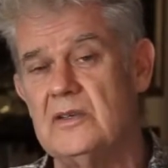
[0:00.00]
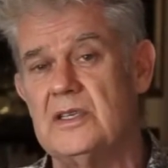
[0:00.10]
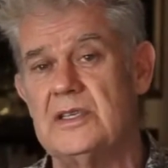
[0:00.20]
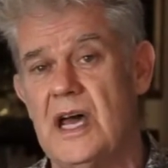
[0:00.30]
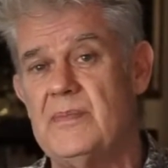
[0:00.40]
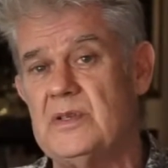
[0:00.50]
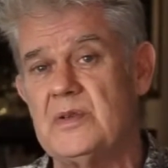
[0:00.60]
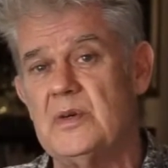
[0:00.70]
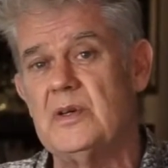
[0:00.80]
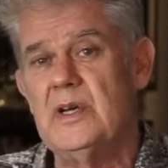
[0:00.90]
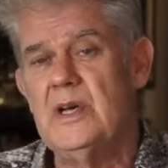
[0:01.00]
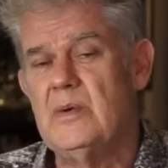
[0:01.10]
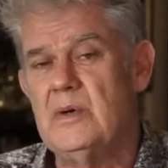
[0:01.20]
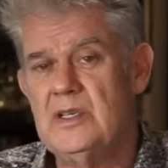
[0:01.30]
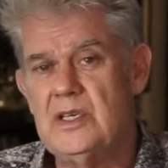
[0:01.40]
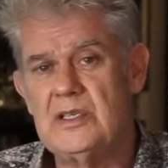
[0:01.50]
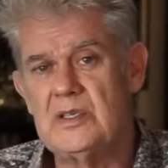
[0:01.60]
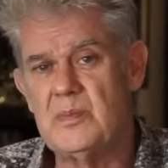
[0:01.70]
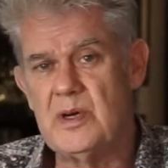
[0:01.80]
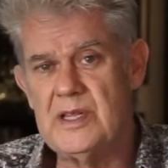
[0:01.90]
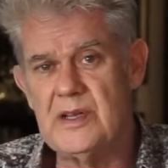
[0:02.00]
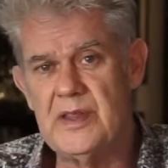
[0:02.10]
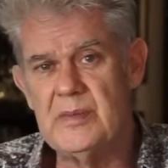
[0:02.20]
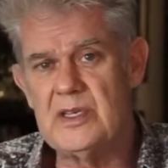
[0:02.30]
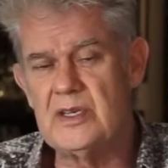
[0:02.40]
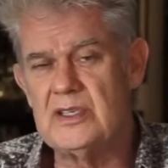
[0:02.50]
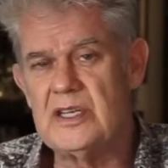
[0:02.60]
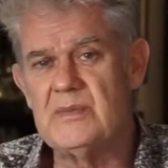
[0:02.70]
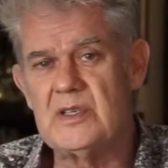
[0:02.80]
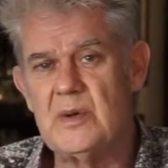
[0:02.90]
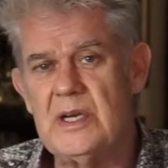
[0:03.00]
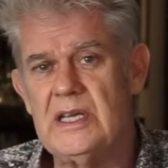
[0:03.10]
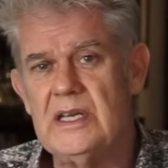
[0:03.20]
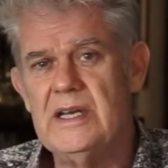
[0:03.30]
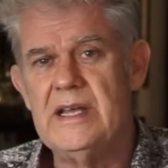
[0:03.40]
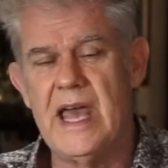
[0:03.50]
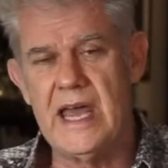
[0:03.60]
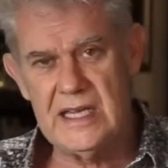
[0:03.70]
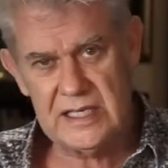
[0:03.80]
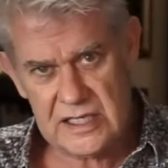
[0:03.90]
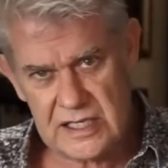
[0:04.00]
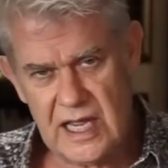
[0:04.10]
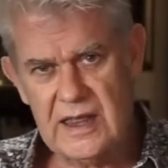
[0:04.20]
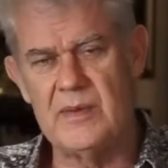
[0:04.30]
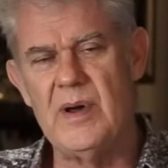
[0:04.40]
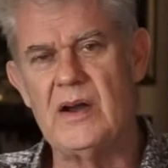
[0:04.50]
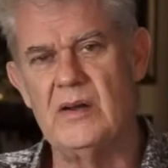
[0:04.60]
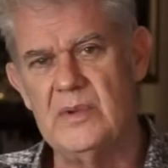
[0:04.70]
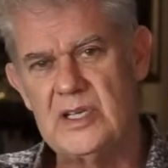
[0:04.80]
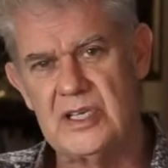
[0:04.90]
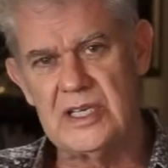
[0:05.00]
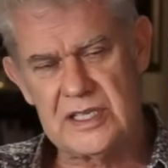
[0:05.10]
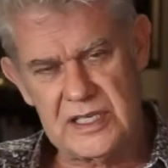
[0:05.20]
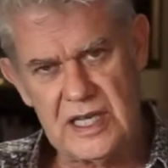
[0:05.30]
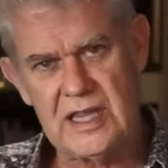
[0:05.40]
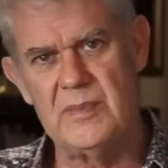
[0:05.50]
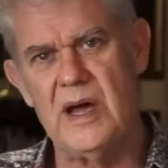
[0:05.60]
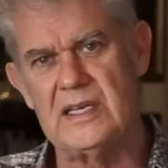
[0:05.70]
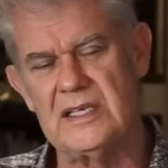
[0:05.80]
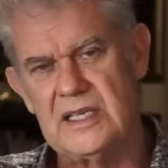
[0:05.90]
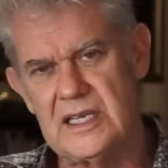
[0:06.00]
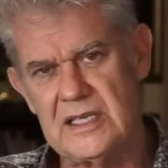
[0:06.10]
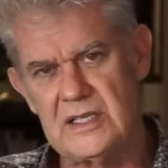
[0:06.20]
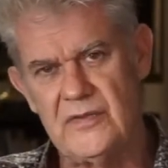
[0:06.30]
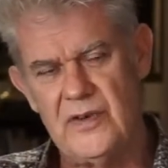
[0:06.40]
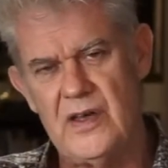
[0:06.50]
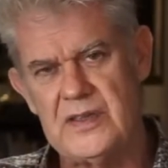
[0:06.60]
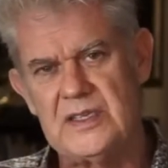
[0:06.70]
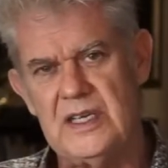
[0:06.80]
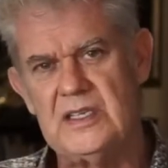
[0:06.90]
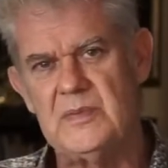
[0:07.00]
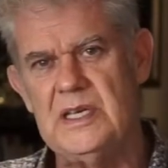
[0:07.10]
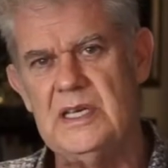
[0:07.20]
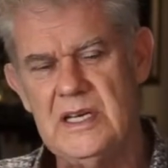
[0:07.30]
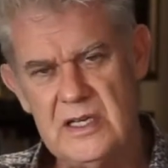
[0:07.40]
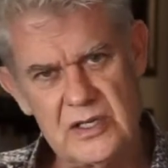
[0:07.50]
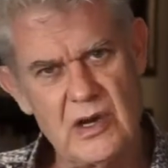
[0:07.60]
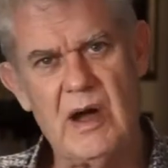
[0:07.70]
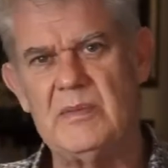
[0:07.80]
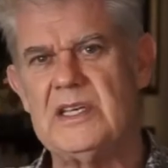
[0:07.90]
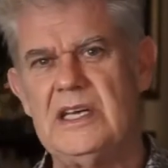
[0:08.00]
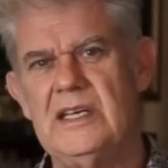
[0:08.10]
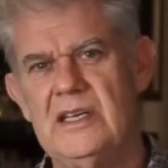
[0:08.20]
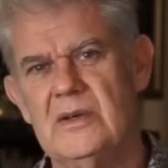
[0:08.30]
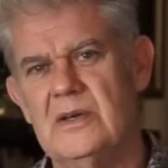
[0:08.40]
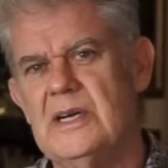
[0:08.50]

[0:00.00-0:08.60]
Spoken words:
disciples were when Jesus breathed on them in John chapter 20. And He sent them out on mission. He sent them out. He said, as the Father sends me, so I'm sending you.